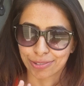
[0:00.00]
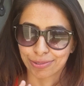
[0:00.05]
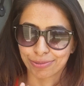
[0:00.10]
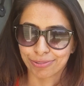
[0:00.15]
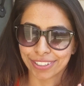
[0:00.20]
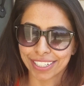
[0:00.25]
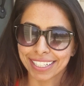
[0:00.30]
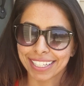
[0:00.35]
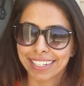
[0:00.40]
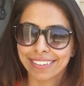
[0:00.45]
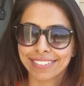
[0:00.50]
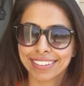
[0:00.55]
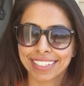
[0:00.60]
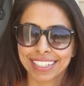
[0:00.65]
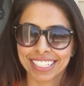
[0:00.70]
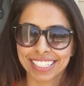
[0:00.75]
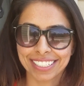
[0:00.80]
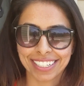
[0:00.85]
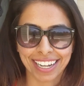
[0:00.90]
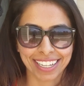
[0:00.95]
It's
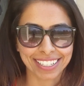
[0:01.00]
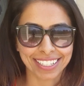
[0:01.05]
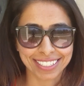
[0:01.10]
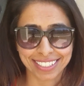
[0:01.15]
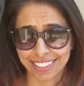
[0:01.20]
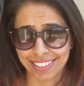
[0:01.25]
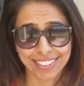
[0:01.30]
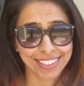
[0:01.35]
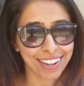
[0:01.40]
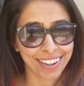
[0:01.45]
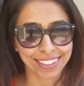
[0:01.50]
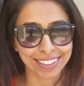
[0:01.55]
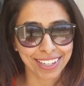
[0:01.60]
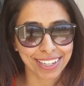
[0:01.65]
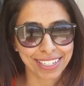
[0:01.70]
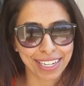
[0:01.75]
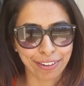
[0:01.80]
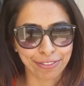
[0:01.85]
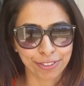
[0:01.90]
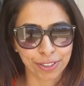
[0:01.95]
really nice. There's not a
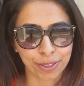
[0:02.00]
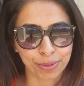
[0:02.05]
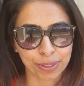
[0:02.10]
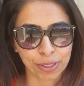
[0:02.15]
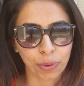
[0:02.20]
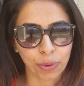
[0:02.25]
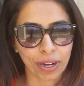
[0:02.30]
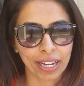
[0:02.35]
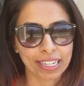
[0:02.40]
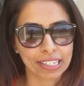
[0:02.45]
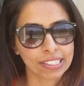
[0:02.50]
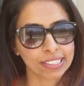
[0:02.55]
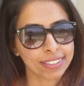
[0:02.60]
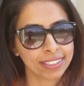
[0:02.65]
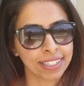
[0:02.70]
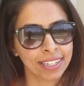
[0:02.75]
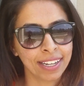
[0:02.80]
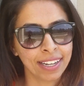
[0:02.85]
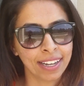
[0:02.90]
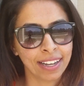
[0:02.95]
lot of effort required.
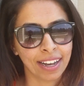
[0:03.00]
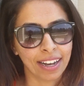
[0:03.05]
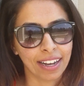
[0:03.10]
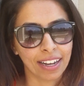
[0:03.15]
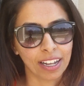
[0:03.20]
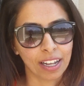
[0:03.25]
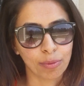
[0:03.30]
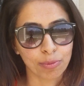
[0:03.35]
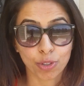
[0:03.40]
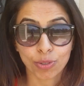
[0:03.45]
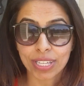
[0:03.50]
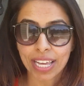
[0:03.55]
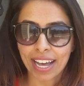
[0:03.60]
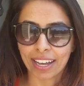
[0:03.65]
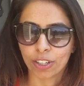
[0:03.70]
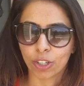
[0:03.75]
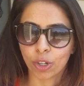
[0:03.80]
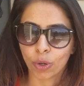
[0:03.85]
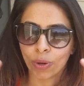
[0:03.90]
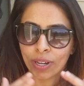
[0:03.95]
So
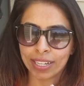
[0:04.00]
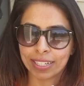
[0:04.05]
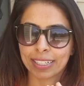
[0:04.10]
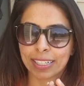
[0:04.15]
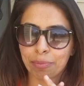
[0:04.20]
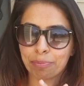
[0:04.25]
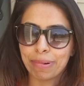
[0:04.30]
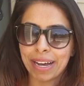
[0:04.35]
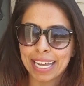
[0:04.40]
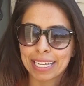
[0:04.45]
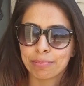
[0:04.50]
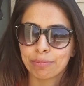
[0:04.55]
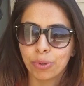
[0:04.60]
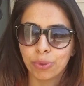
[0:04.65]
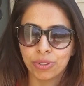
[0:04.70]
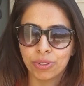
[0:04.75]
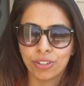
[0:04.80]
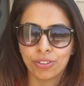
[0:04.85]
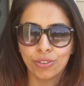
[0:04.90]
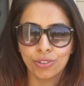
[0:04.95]
yeah, go ahead and combine
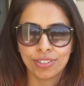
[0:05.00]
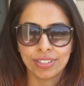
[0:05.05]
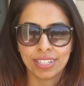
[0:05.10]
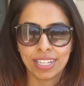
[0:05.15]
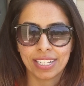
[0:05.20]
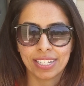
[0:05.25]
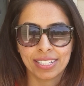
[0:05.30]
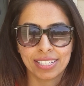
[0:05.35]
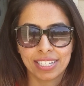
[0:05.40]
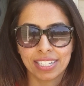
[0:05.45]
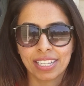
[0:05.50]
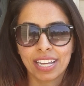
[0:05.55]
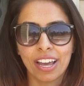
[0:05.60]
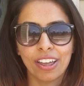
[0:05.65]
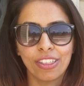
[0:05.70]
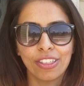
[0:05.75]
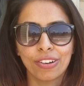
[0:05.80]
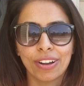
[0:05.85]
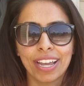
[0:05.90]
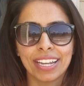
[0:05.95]
both of those things
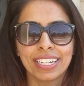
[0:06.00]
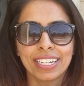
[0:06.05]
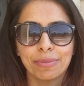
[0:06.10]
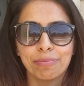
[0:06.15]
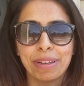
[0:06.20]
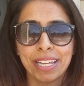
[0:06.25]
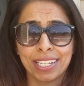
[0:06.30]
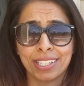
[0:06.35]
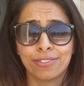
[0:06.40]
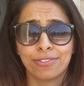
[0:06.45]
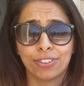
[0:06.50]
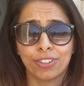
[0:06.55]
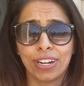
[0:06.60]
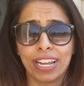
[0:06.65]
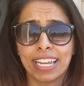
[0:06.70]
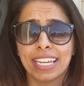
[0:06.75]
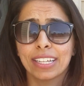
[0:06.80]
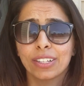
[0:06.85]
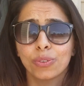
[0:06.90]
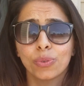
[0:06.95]
together and it makes for
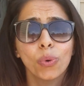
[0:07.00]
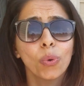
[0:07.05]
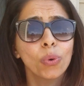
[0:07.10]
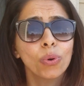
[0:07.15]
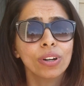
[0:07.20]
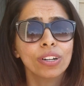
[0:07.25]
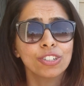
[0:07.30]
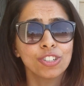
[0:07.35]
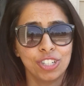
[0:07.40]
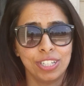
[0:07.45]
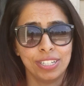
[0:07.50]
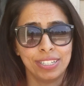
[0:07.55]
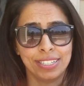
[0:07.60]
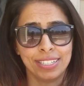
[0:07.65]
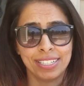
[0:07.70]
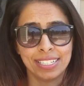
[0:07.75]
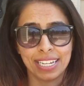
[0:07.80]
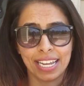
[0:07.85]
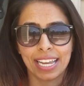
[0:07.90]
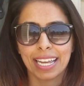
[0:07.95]
a gorgeous
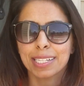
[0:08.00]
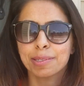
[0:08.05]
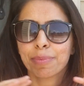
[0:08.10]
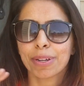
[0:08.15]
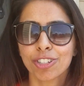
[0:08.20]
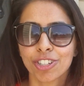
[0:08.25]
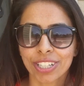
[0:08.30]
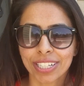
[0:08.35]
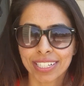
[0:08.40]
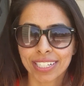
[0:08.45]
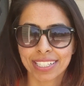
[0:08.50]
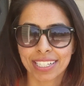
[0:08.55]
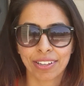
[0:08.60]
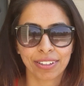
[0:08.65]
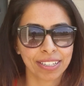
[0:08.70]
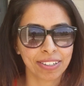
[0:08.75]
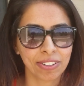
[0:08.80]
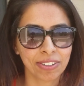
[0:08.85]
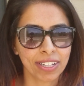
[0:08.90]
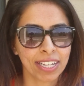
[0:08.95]
day, especially in
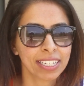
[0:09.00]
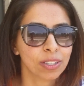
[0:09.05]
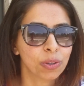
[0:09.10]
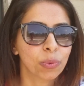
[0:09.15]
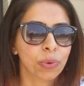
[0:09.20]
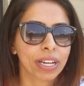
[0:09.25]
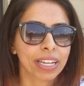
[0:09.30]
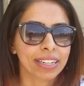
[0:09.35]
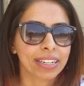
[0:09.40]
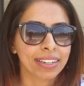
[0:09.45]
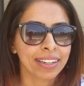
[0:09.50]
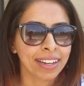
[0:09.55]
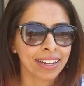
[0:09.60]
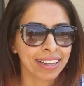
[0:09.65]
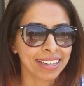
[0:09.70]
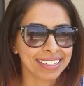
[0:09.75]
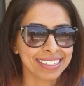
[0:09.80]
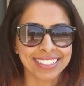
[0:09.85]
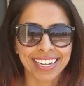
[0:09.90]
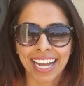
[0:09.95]
South Carolina when
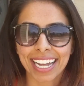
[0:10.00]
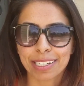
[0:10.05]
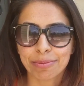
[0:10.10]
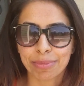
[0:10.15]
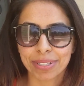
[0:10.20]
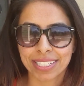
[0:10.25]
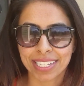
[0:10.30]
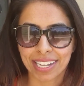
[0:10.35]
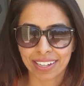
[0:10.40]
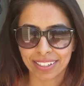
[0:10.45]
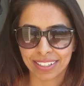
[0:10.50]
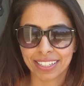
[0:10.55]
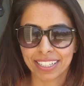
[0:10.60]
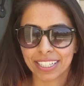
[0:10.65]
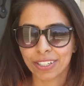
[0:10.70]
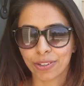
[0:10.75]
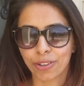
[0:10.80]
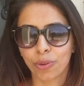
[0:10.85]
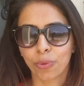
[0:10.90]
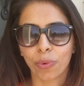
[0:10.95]
9 months out of the
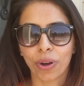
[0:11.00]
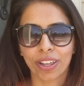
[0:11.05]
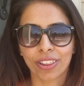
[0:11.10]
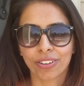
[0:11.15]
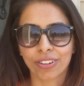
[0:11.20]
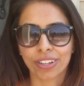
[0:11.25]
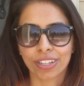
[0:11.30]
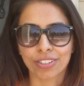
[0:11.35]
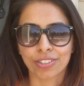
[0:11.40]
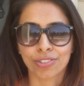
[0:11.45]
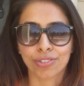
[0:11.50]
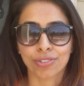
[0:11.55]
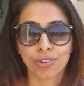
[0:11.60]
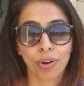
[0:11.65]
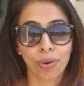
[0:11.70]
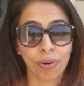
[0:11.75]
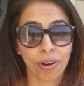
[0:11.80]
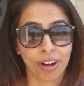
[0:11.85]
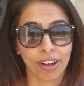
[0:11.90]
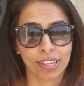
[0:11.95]
year the weather is
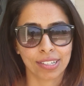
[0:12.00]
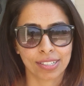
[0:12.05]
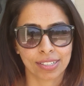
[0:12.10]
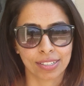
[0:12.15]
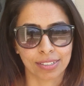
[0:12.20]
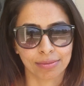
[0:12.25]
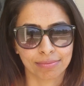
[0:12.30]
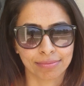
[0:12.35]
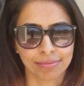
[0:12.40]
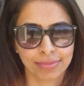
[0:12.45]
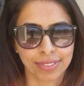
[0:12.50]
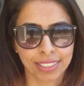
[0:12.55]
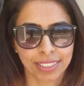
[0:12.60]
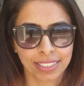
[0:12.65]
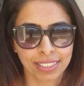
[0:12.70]
so awesome.